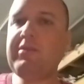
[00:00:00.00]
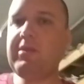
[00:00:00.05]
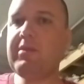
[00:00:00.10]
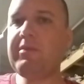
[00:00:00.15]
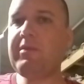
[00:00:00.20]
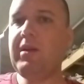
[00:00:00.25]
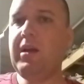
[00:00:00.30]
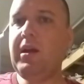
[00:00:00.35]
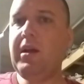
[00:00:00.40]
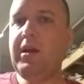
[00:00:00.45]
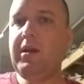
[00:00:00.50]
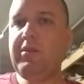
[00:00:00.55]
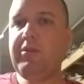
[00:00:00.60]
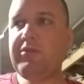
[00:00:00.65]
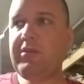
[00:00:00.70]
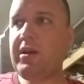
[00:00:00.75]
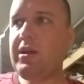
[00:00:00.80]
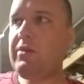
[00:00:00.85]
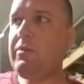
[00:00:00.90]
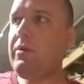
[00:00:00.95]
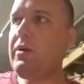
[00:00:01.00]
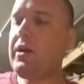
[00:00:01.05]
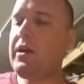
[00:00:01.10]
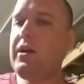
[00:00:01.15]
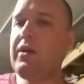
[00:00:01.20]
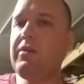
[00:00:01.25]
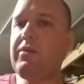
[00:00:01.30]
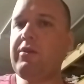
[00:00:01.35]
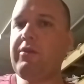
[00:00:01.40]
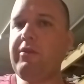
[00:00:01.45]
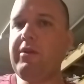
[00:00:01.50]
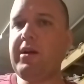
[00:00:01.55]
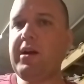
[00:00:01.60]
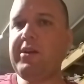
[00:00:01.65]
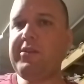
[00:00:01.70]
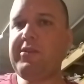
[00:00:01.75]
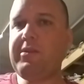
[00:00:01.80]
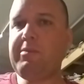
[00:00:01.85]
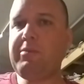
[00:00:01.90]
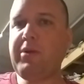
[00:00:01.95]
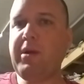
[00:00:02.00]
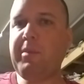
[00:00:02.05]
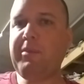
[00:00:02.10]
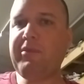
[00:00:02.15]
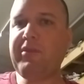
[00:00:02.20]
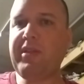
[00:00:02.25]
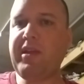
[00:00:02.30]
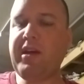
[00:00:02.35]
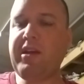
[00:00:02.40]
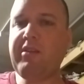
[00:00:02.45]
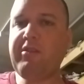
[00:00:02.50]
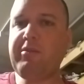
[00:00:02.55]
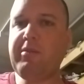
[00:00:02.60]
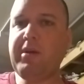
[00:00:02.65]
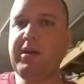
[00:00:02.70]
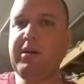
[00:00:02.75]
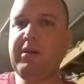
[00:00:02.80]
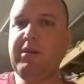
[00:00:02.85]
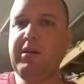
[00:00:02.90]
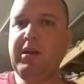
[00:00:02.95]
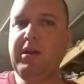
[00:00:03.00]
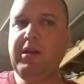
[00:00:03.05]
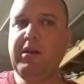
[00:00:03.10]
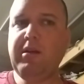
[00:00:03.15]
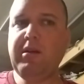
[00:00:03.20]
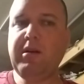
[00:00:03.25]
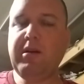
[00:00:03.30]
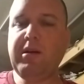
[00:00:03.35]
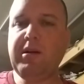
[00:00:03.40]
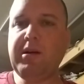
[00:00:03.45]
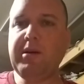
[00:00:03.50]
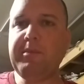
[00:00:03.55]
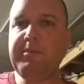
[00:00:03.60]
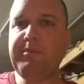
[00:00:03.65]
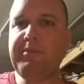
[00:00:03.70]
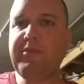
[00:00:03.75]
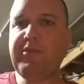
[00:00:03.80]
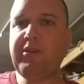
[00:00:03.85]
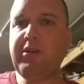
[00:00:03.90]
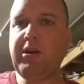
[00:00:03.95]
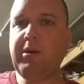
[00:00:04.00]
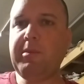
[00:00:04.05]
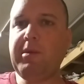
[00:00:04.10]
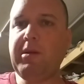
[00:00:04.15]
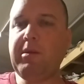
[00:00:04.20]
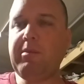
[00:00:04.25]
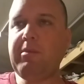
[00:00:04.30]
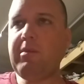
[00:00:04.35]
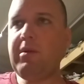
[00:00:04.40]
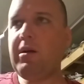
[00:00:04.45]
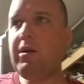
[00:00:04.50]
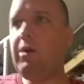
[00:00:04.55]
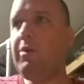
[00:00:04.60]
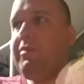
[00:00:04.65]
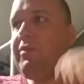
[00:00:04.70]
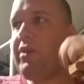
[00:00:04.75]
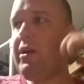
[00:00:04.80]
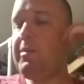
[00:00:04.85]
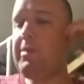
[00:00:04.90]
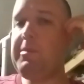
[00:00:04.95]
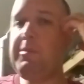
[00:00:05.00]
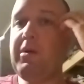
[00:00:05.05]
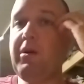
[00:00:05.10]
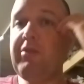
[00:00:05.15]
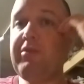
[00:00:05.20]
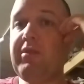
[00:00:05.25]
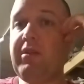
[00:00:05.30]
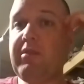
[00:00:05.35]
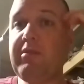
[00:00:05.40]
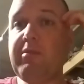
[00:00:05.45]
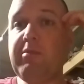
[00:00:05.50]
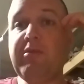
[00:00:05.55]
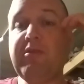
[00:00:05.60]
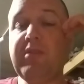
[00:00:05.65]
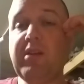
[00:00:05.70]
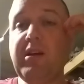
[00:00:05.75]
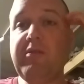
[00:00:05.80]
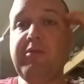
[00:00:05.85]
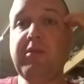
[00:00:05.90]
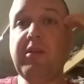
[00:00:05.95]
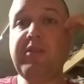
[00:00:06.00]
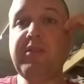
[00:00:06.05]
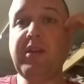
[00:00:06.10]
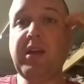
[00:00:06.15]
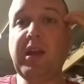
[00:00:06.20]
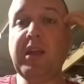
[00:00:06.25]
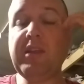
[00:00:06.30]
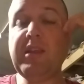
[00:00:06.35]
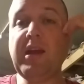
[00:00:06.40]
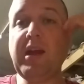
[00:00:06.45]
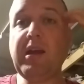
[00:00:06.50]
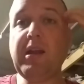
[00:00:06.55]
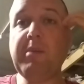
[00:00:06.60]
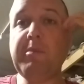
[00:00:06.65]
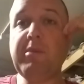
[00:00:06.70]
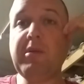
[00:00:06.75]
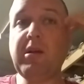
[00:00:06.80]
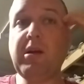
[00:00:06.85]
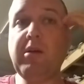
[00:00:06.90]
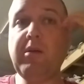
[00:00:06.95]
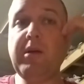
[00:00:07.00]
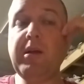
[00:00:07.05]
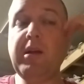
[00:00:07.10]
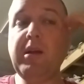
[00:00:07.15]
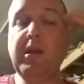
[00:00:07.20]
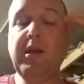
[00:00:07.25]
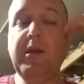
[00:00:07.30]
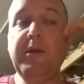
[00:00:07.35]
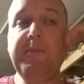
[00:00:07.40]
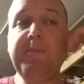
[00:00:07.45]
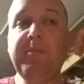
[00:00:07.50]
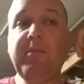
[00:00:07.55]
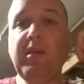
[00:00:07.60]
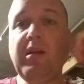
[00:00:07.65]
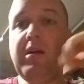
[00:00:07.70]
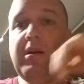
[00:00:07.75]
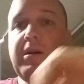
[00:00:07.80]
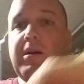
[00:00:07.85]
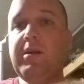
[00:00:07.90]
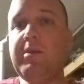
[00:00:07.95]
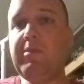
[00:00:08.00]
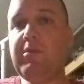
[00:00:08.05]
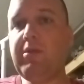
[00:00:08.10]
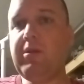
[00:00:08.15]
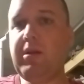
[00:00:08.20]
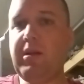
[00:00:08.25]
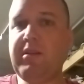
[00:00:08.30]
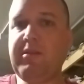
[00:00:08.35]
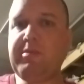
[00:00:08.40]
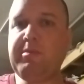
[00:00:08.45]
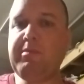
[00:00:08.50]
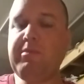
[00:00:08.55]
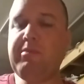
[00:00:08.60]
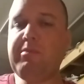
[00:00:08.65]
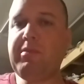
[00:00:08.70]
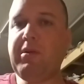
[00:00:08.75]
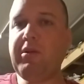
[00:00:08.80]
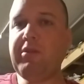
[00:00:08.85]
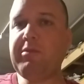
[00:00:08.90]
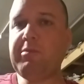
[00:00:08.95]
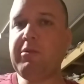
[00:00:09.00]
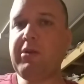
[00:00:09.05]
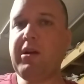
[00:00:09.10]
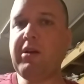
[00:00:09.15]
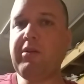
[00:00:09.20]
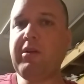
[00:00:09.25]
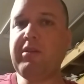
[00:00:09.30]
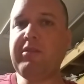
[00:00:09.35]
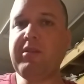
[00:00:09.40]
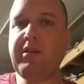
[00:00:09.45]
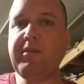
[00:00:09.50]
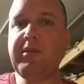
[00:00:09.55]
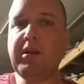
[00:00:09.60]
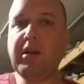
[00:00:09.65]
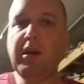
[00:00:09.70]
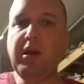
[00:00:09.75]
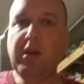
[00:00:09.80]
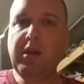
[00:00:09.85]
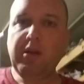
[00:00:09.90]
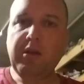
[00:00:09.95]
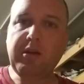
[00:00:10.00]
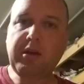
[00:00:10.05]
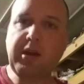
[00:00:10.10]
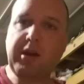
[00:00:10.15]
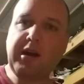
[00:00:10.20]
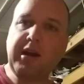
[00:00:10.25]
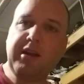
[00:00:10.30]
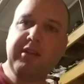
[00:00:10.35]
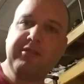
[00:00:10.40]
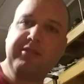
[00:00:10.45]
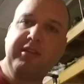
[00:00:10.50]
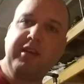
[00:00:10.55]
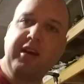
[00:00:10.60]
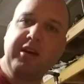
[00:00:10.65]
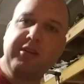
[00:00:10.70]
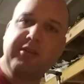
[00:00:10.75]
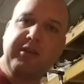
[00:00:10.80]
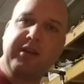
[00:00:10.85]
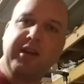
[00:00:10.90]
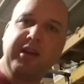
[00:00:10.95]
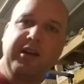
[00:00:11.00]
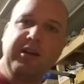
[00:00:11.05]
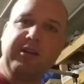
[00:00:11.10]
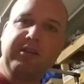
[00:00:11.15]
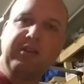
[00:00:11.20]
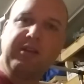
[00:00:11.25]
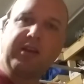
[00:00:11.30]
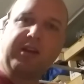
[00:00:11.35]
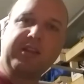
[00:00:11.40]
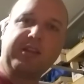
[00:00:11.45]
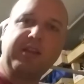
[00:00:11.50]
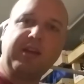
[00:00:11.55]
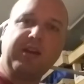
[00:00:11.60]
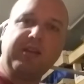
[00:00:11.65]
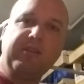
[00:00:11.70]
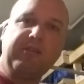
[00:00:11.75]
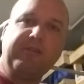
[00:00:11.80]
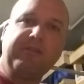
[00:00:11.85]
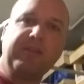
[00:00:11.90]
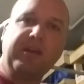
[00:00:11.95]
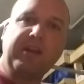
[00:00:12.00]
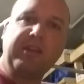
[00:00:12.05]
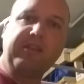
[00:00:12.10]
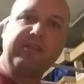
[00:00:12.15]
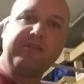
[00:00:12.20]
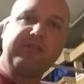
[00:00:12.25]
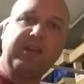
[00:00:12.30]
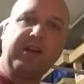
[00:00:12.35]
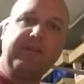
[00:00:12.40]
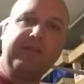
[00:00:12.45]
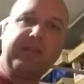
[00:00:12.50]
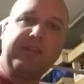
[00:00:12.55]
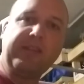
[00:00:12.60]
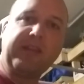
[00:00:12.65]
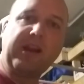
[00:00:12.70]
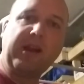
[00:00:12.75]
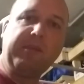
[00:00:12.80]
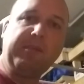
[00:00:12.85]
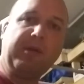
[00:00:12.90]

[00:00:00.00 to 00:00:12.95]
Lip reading: so I'm trying to work here in the garage and prep for that as well. So hopefully I'll be posting some stuff once I get that up and going, or at least post progress of it. You can kind of see under here, look at the underside of the shelving that I